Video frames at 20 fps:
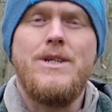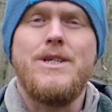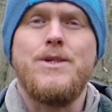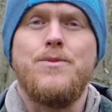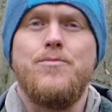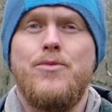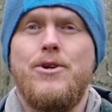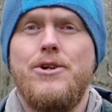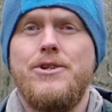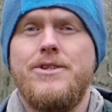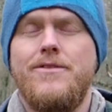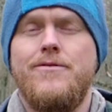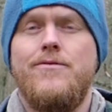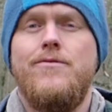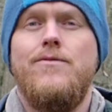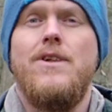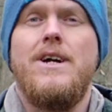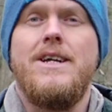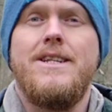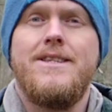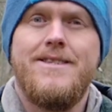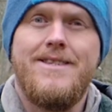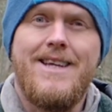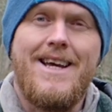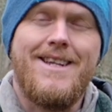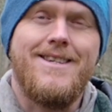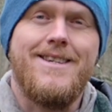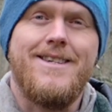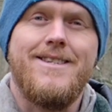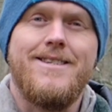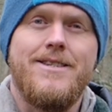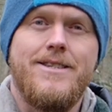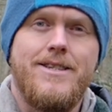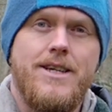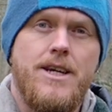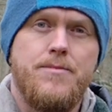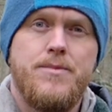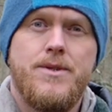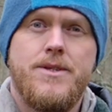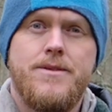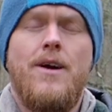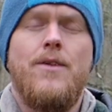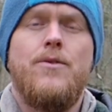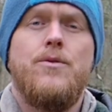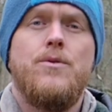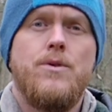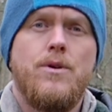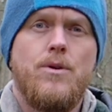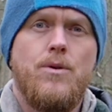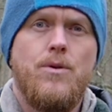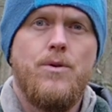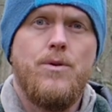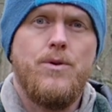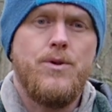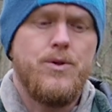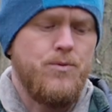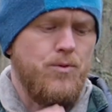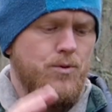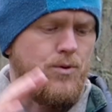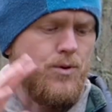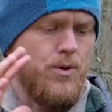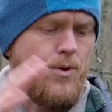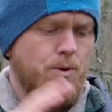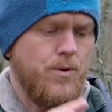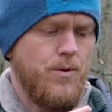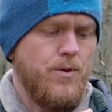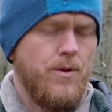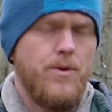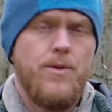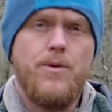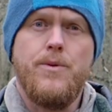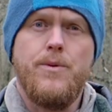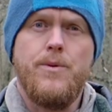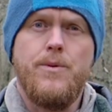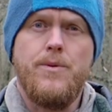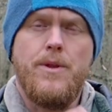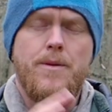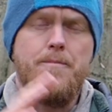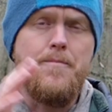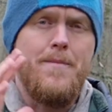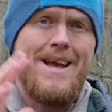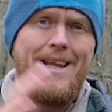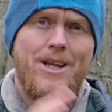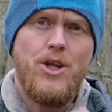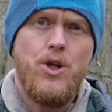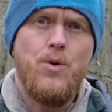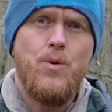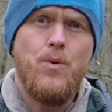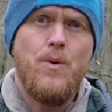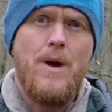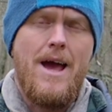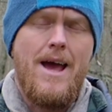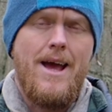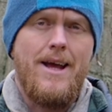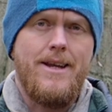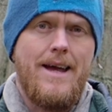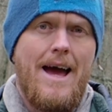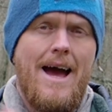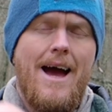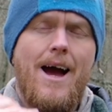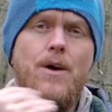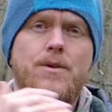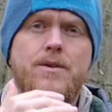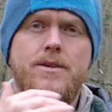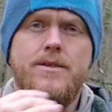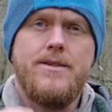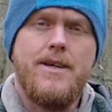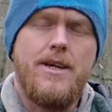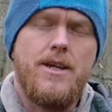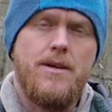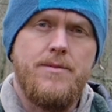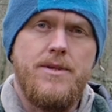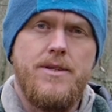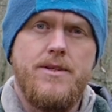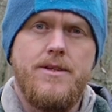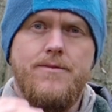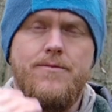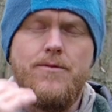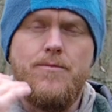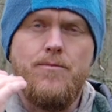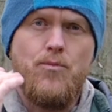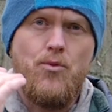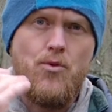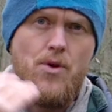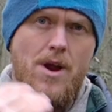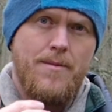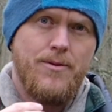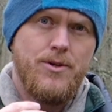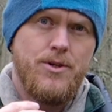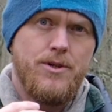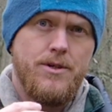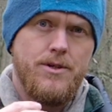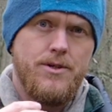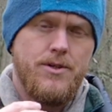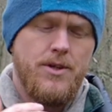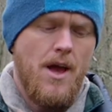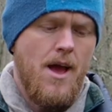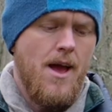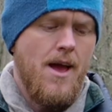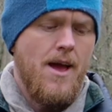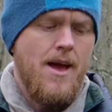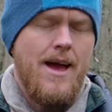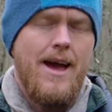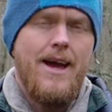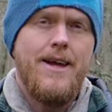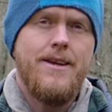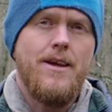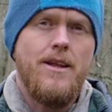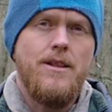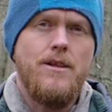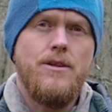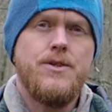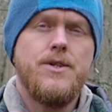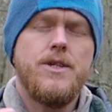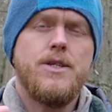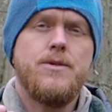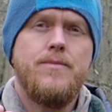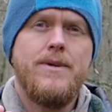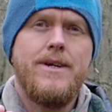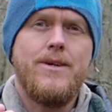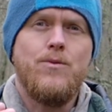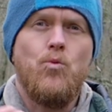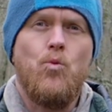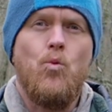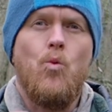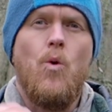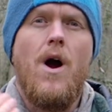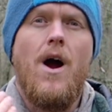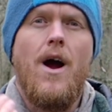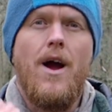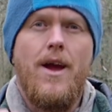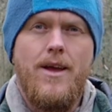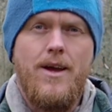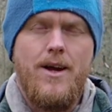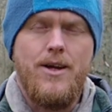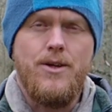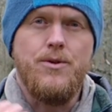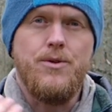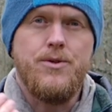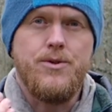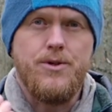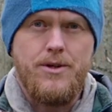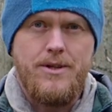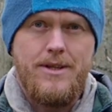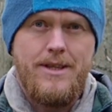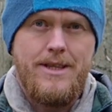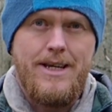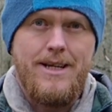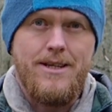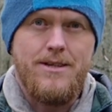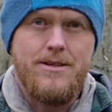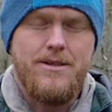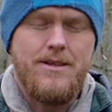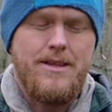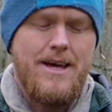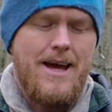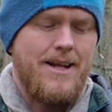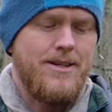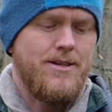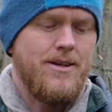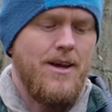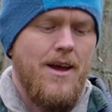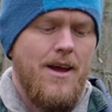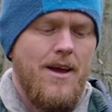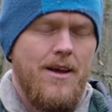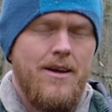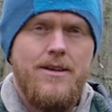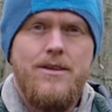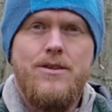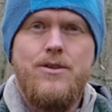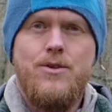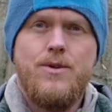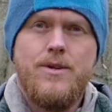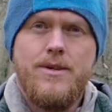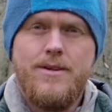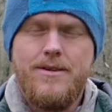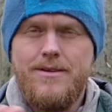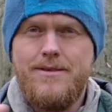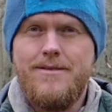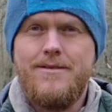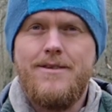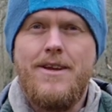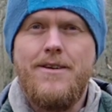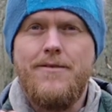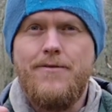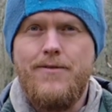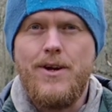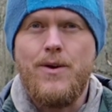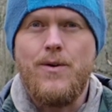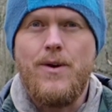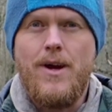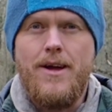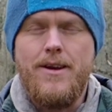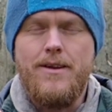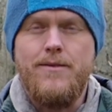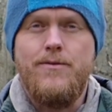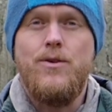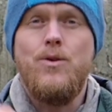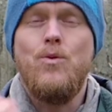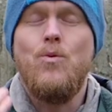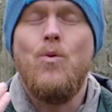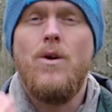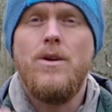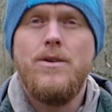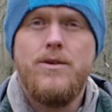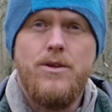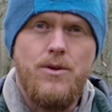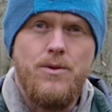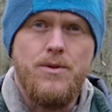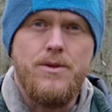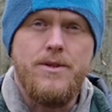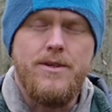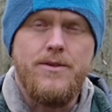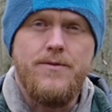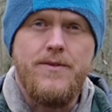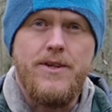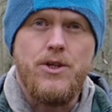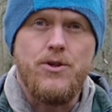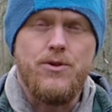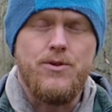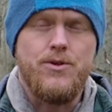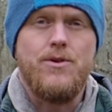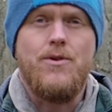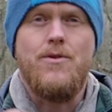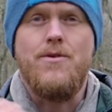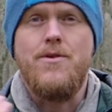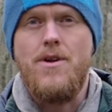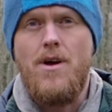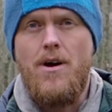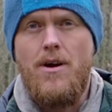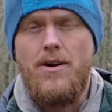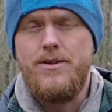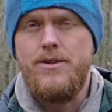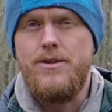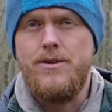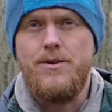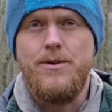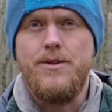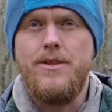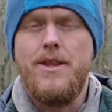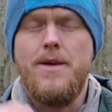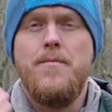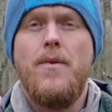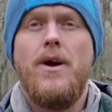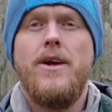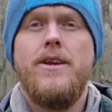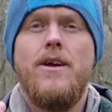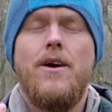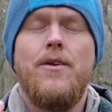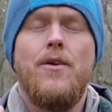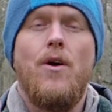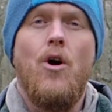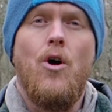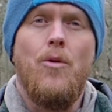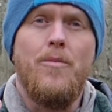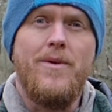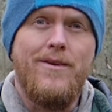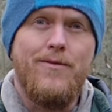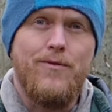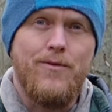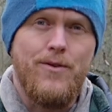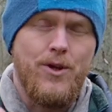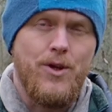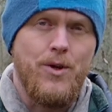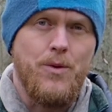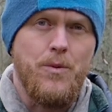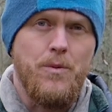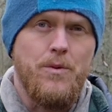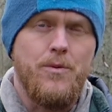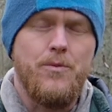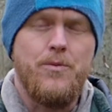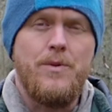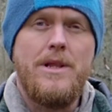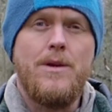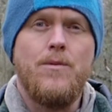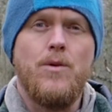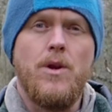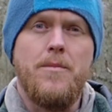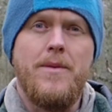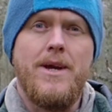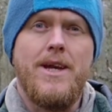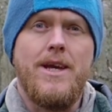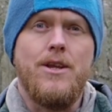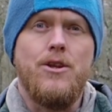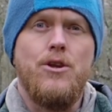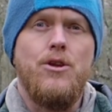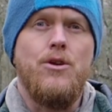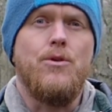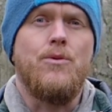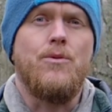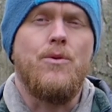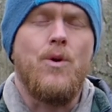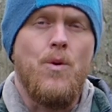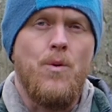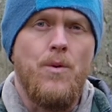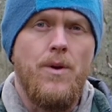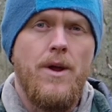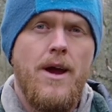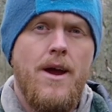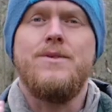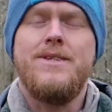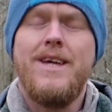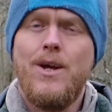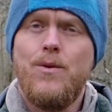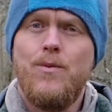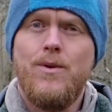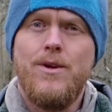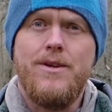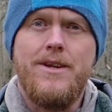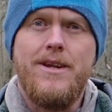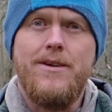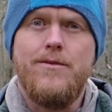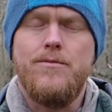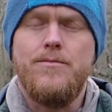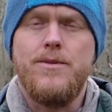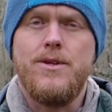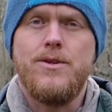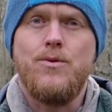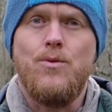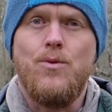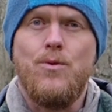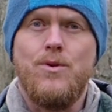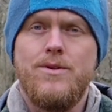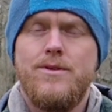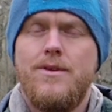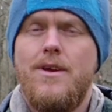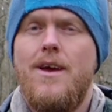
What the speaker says: as birds in flight settings and tips. Through the course, we'll go through the menu and how to set up these different parameters, and I'll also explain why I use certain things so that you can kind of figure out if you want to use these features or not. You know, they might not all be for you. You really want to make it your own. Take what you need from this course